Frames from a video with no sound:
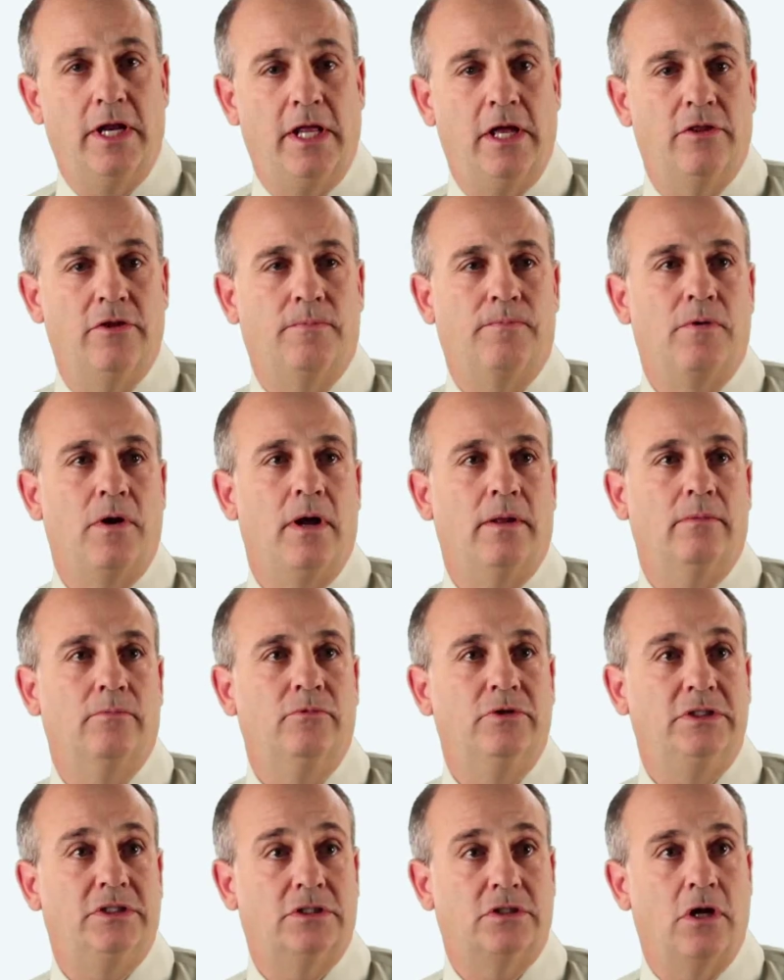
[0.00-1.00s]
any other problem,
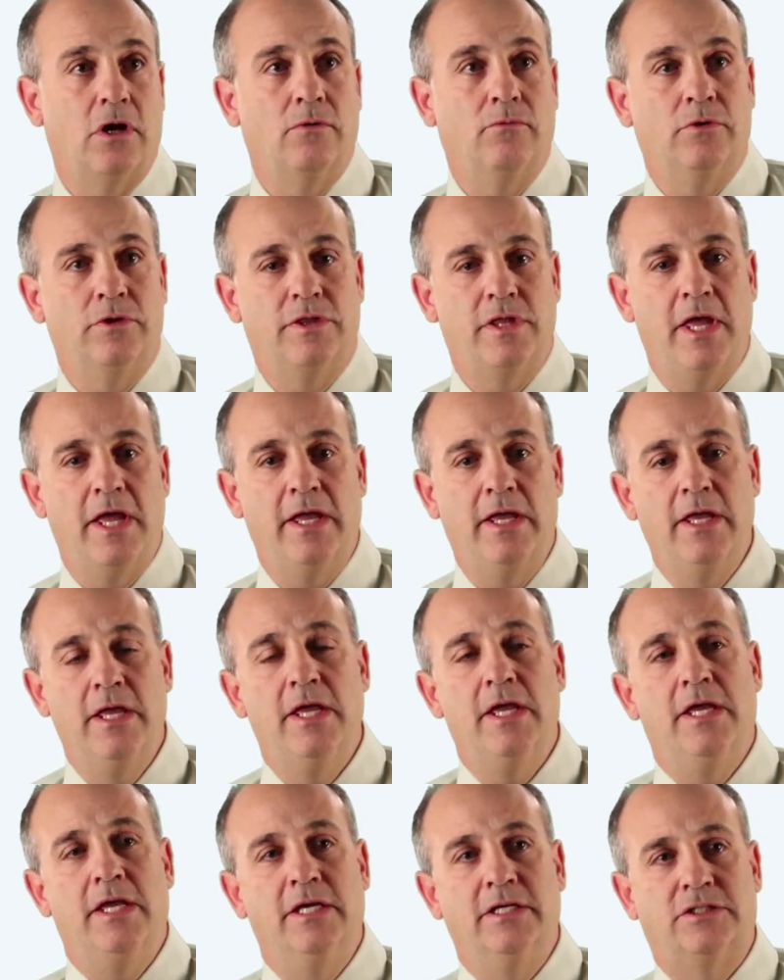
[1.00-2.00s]
we start with a
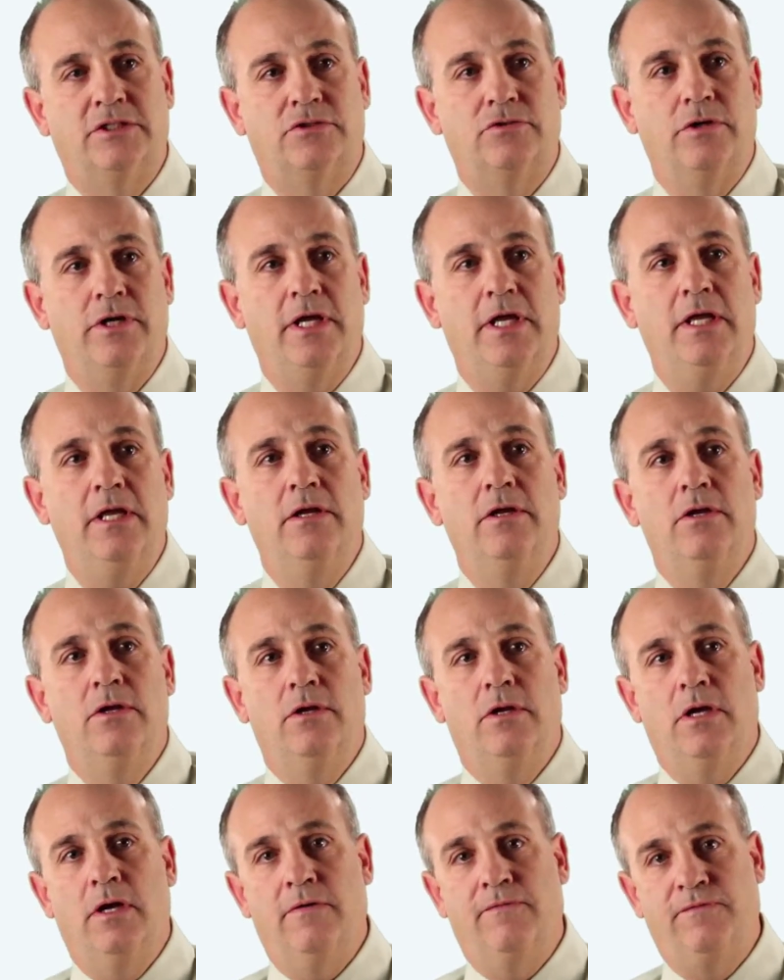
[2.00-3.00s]
history,
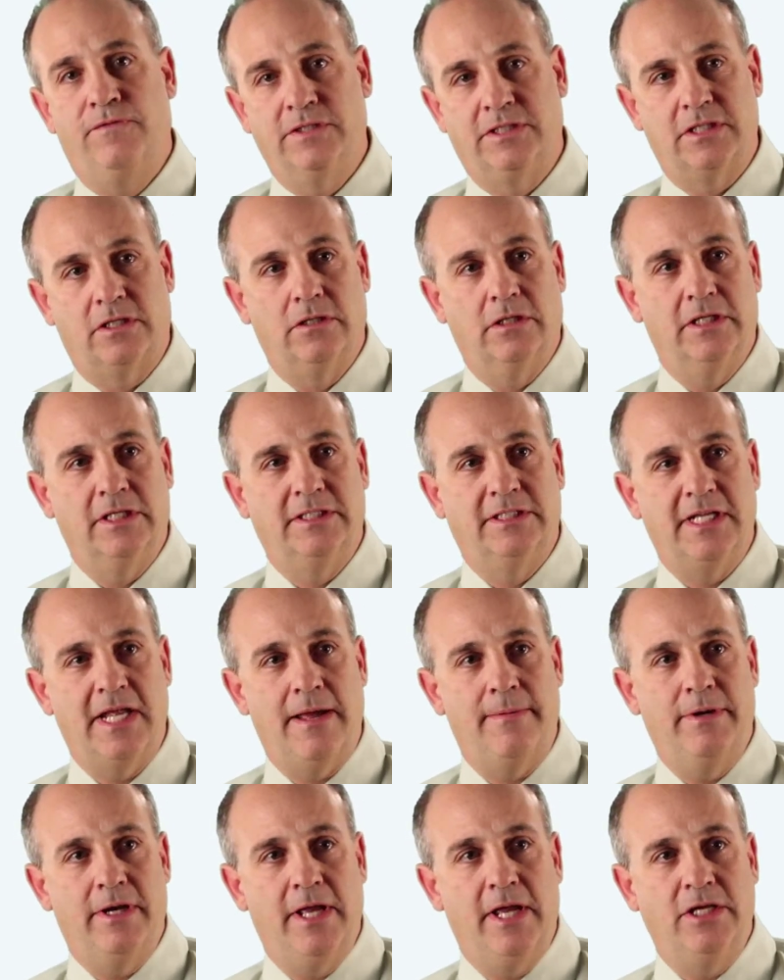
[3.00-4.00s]
a physical
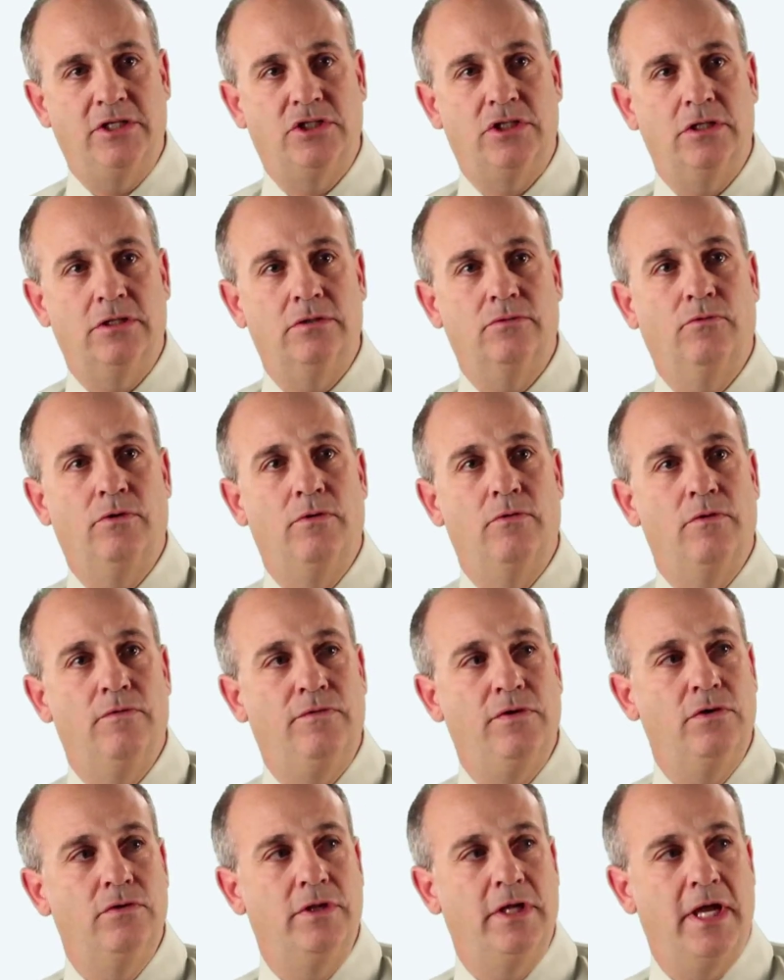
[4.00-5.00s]
examination. We
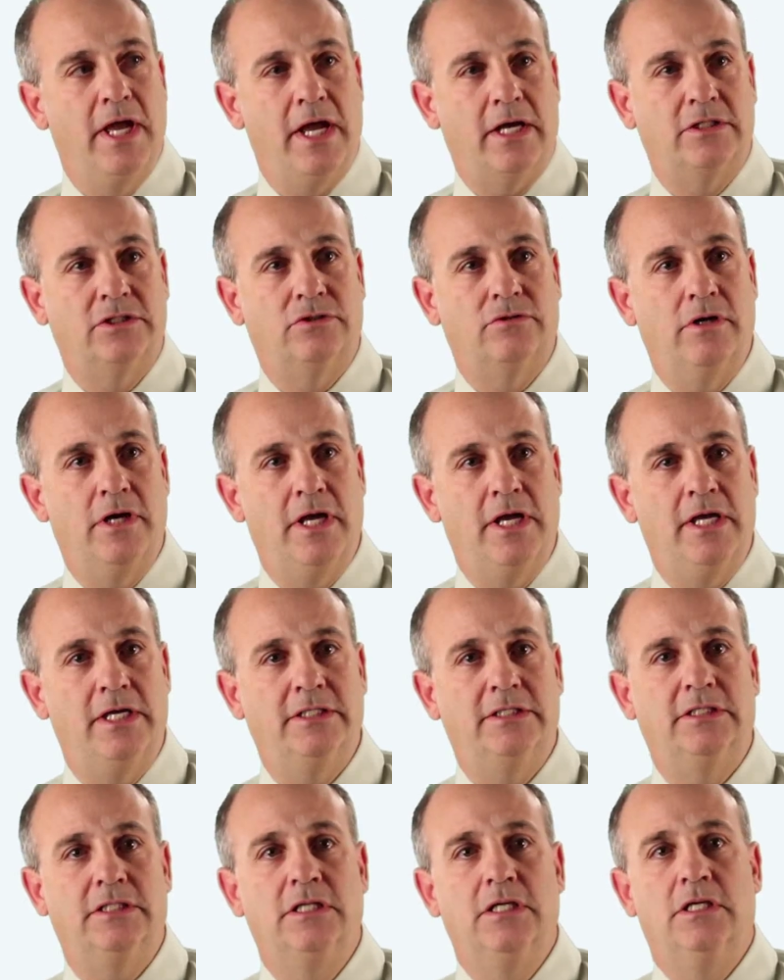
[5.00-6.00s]
review the
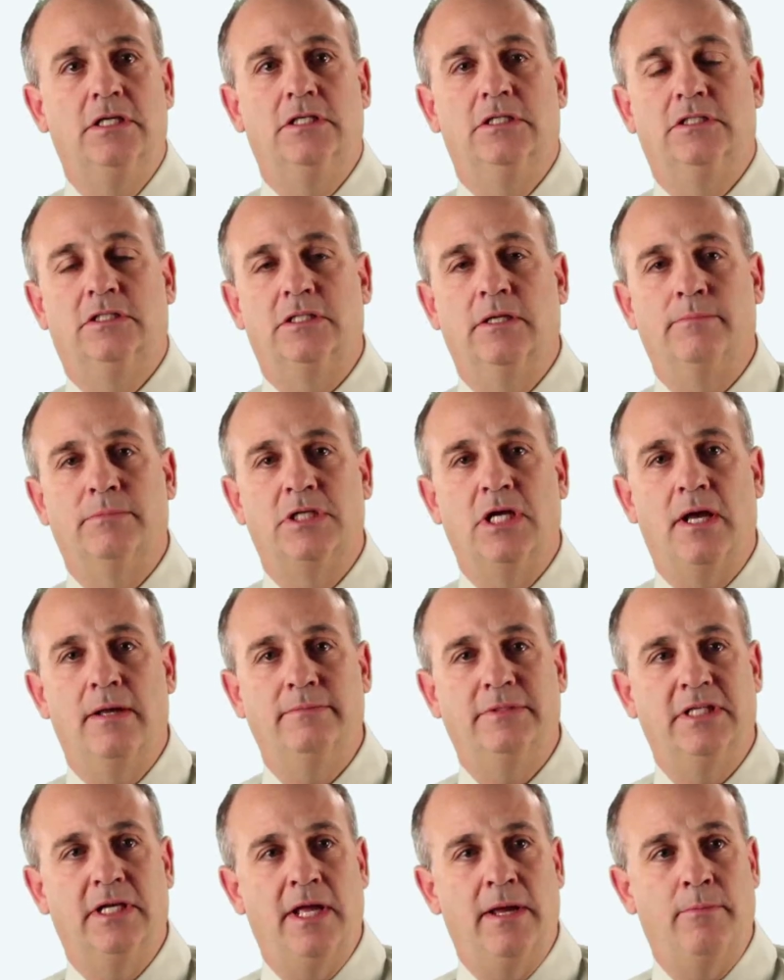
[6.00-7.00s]
x-rays.
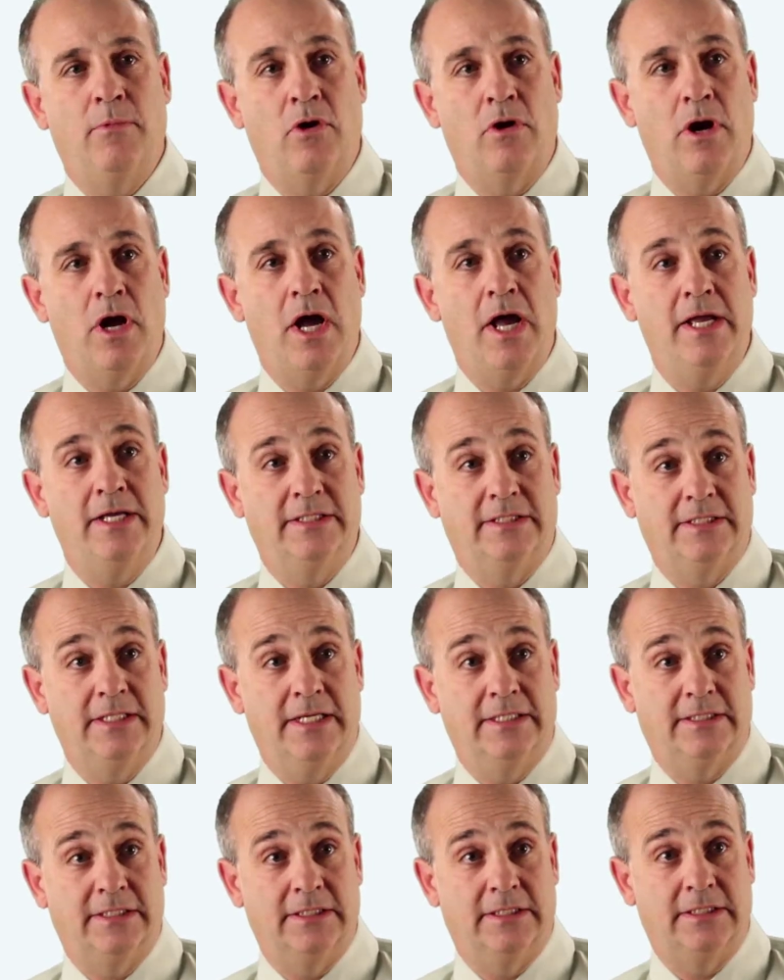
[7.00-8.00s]
Sometimes an MRI is
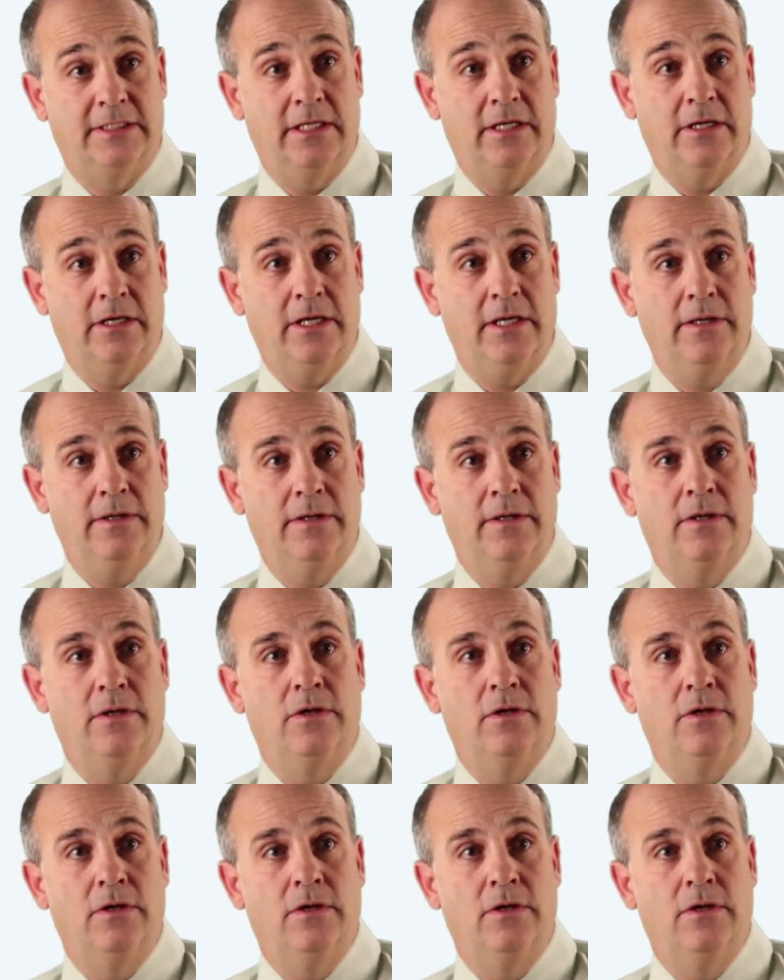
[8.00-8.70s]
necessary.